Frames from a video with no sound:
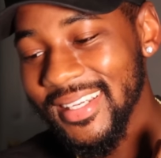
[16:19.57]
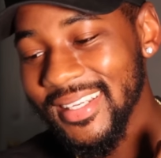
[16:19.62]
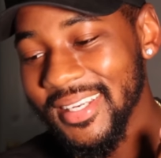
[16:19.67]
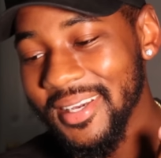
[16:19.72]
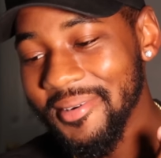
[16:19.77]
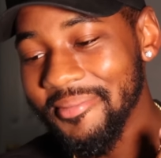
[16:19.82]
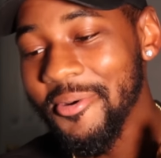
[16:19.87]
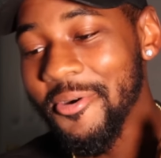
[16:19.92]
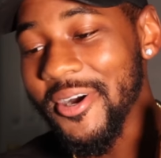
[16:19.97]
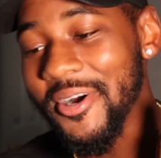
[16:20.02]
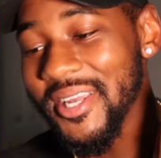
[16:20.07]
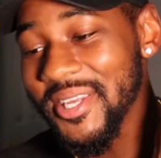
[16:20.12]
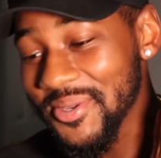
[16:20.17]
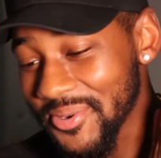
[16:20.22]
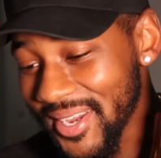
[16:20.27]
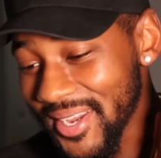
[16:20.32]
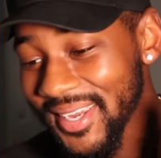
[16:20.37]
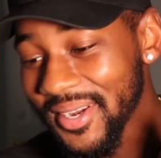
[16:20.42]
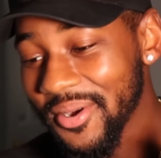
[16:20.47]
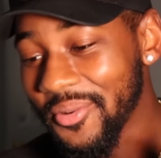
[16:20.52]
Them boys
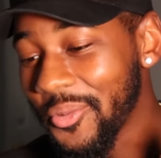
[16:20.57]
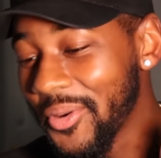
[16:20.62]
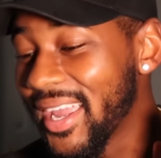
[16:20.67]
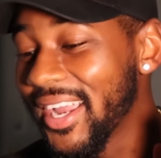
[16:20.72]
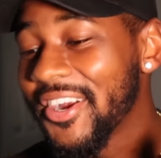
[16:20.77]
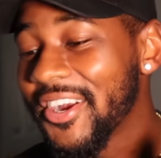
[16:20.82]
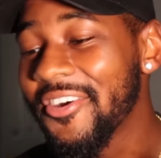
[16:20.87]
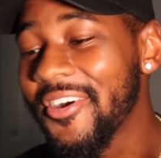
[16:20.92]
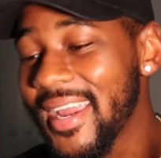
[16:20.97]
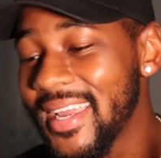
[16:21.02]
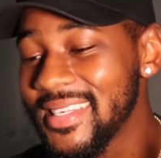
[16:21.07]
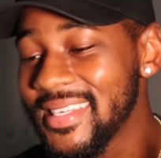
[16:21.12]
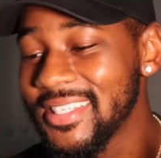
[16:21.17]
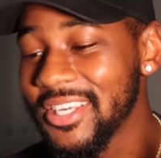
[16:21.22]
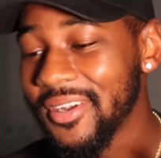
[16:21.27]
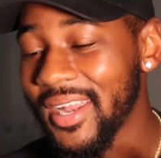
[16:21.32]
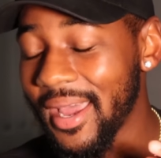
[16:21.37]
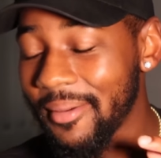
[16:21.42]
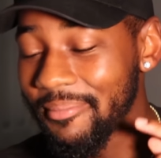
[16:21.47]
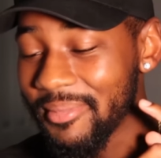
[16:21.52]
went went crazy
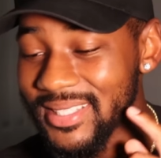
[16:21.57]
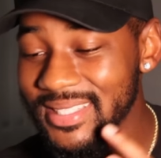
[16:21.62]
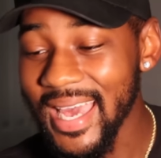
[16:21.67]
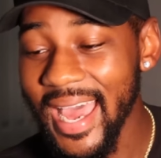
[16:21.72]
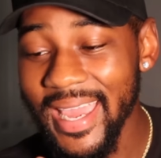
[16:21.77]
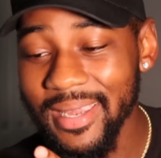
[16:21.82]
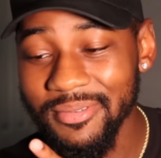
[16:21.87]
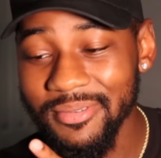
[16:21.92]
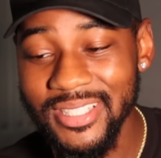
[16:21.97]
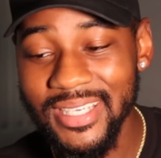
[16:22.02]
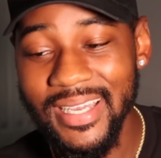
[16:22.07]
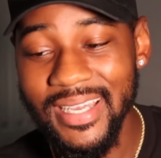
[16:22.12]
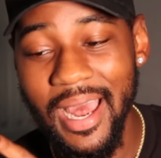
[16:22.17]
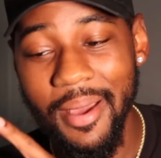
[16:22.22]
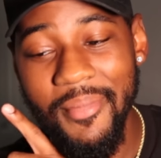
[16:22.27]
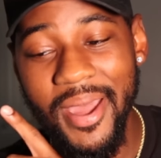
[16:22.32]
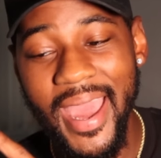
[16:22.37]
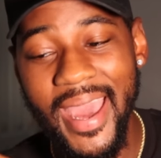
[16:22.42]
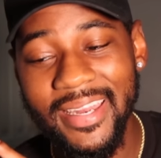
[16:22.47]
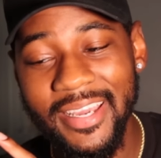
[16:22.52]
on that. But type shit, I'm
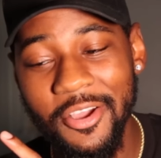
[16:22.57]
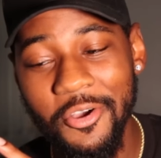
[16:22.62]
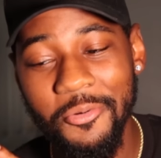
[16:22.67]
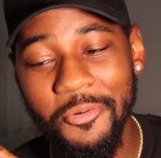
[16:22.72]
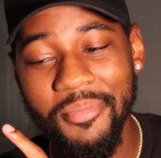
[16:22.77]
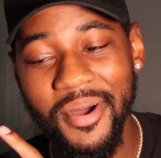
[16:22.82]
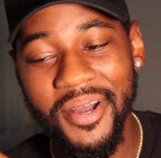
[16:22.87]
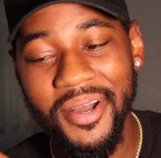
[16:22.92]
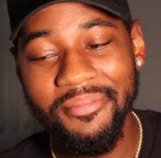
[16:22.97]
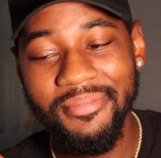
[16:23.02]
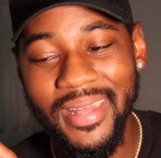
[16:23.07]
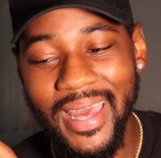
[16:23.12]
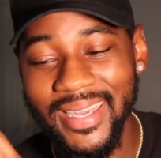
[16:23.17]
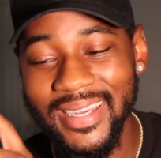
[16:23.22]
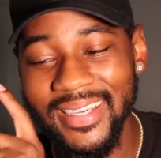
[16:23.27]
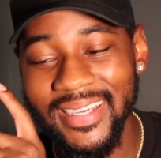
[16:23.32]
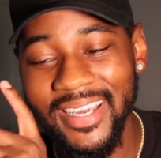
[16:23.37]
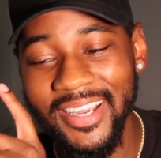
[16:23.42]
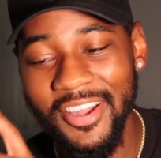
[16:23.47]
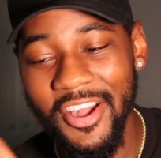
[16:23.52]
gonna have to go bump that
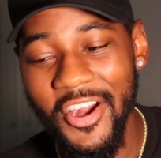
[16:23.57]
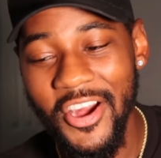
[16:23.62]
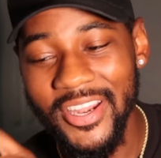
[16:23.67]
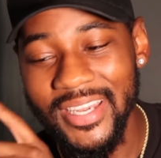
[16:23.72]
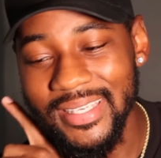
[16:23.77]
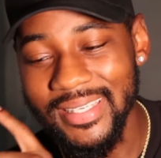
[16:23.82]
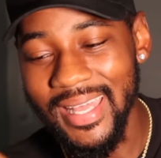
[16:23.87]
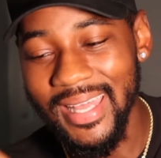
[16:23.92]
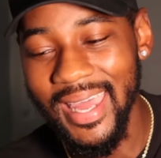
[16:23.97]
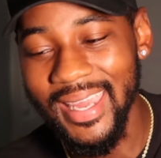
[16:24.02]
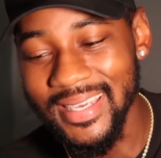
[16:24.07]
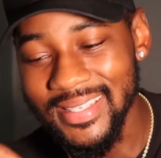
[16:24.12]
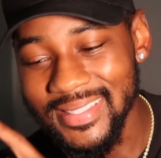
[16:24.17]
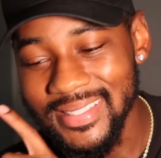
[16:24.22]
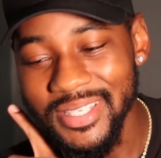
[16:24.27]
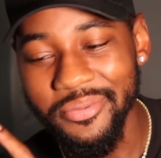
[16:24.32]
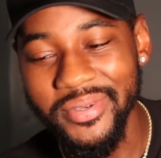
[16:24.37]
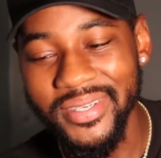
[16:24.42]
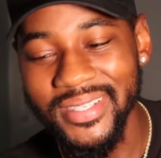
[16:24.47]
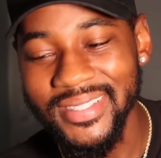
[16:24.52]
in the car today and
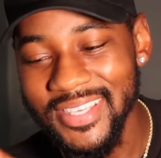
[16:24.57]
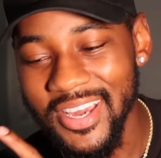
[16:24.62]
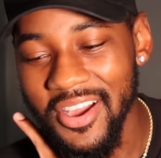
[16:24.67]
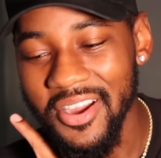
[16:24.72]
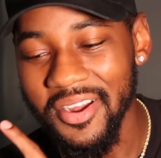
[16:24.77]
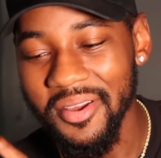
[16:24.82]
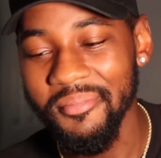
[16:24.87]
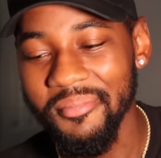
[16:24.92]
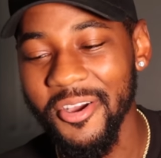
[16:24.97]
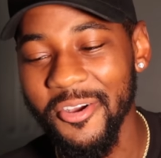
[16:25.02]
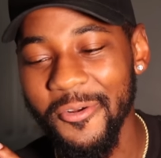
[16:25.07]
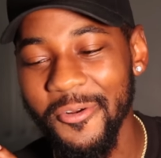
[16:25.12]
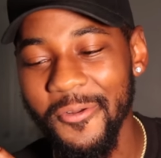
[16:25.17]
see what it's talking about.